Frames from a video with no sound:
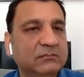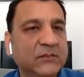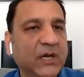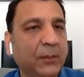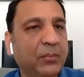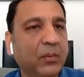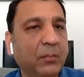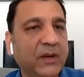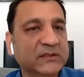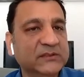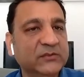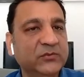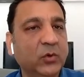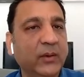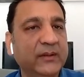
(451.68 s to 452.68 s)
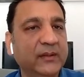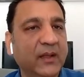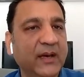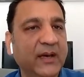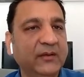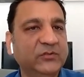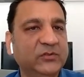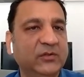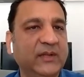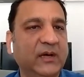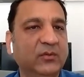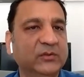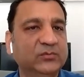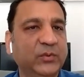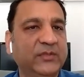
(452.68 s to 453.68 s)
couple months of going live. So that
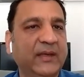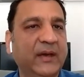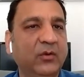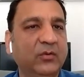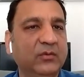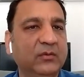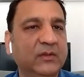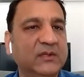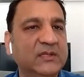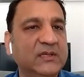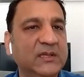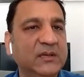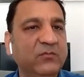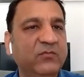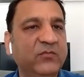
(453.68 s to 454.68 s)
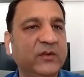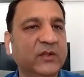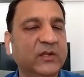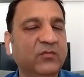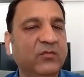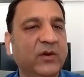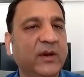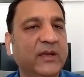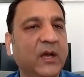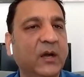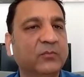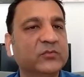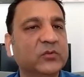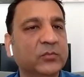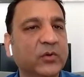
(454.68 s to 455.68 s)
was without the team feeling very
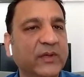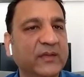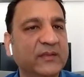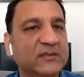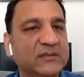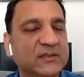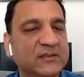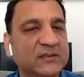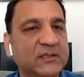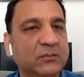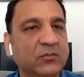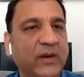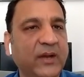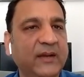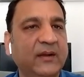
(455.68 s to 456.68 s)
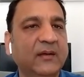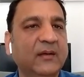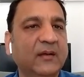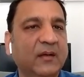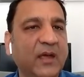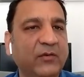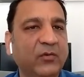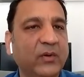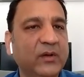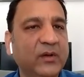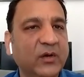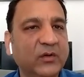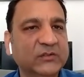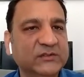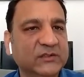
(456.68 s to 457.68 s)
comfortable in the system, right? Everyone
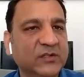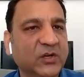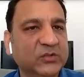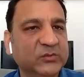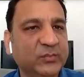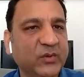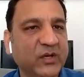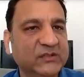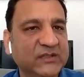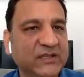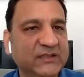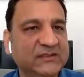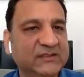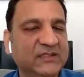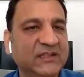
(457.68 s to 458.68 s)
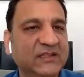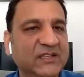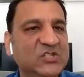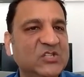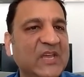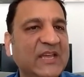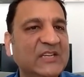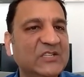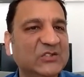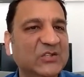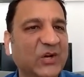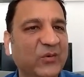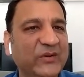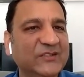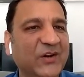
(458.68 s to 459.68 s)
knows in large projects that the change is
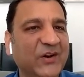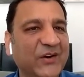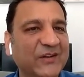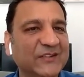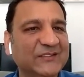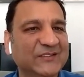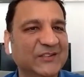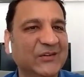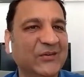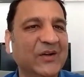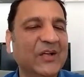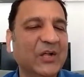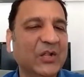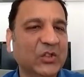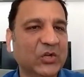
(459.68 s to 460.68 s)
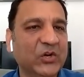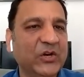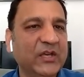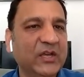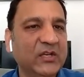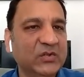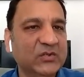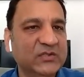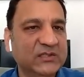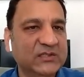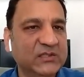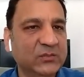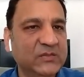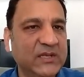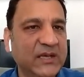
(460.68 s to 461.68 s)
always hard. So learning a new
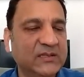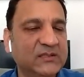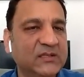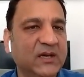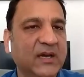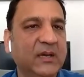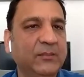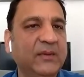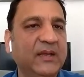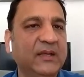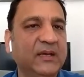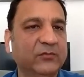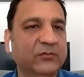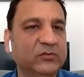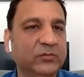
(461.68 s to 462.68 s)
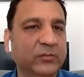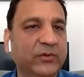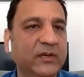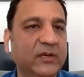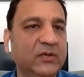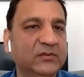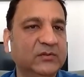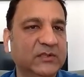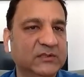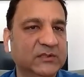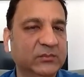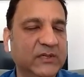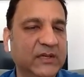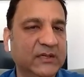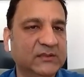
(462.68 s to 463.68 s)
system takes time, getting comfortable in a new
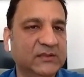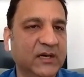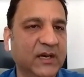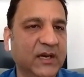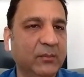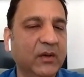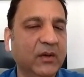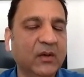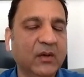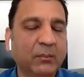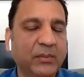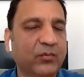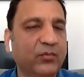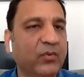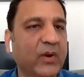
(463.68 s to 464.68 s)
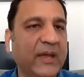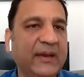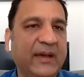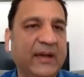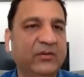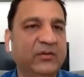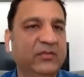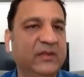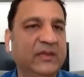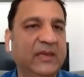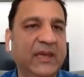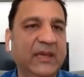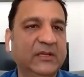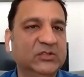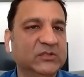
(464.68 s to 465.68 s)
system takes time. But right out of the
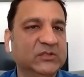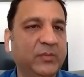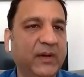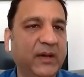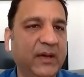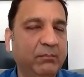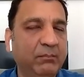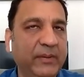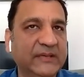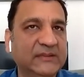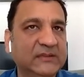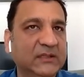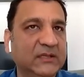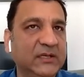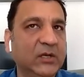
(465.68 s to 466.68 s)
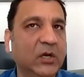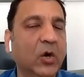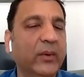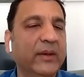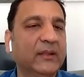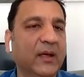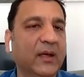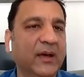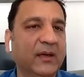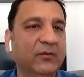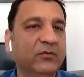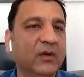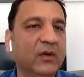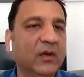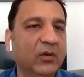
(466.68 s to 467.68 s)
gate, just by basically going live,
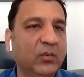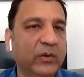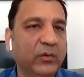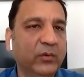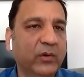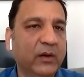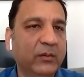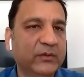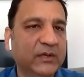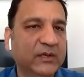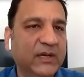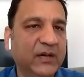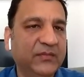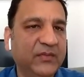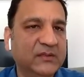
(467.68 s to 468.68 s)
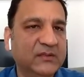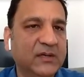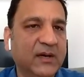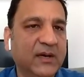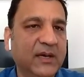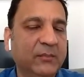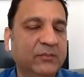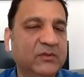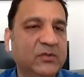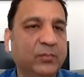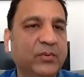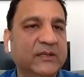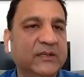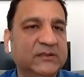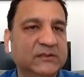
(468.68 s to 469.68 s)
we were able to cut the time to
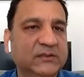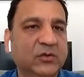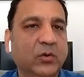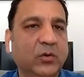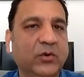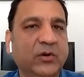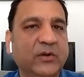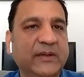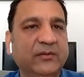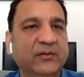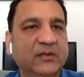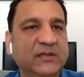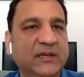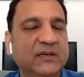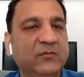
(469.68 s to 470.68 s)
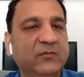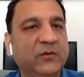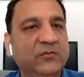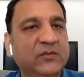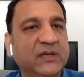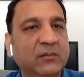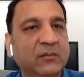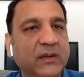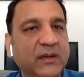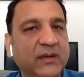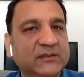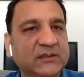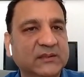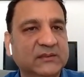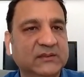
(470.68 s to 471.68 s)
process an order down to 10 to 15
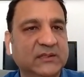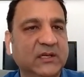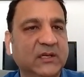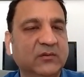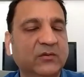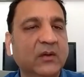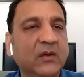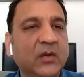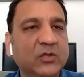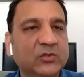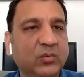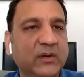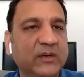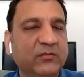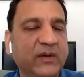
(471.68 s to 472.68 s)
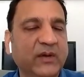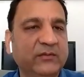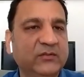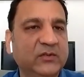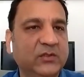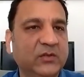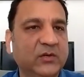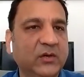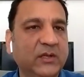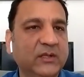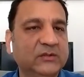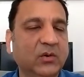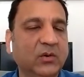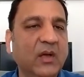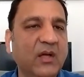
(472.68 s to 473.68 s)
minutes instead of 25 to 30.
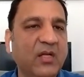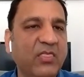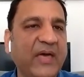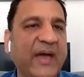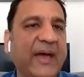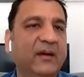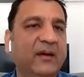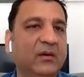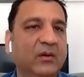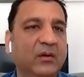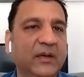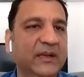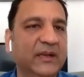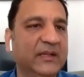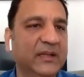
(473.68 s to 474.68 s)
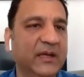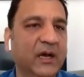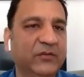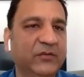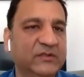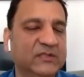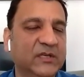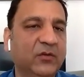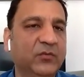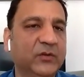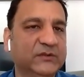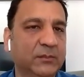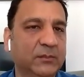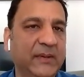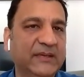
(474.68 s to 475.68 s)
So that in and of itself
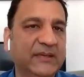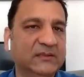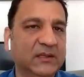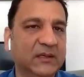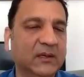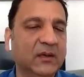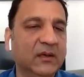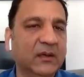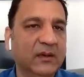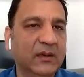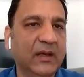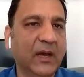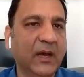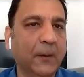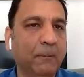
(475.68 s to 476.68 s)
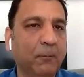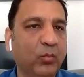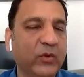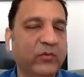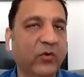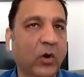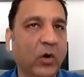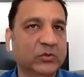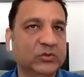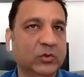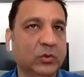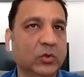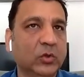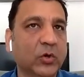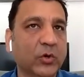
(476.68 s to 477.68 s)
was amazing. Now, we've also
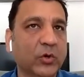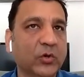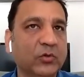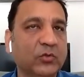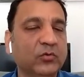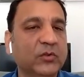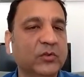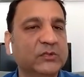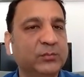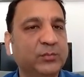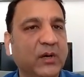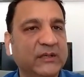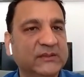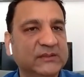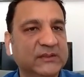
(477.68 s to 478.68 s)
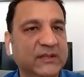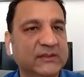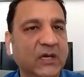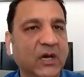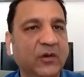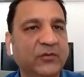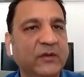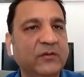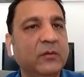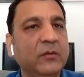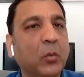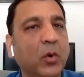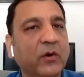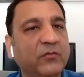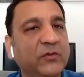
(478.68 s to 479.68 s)
learned through this process of even
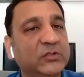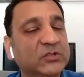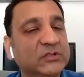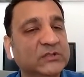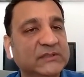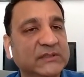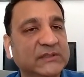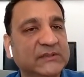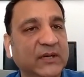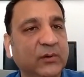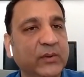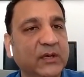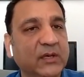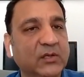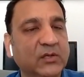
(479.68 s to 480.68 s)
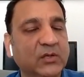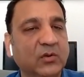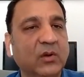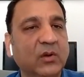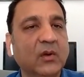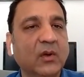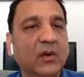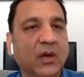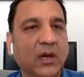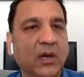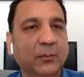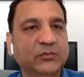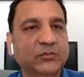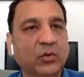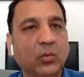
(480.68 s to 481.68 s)
more efficiencies that we can do.
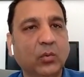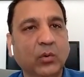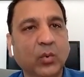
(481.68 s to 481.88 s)
So we're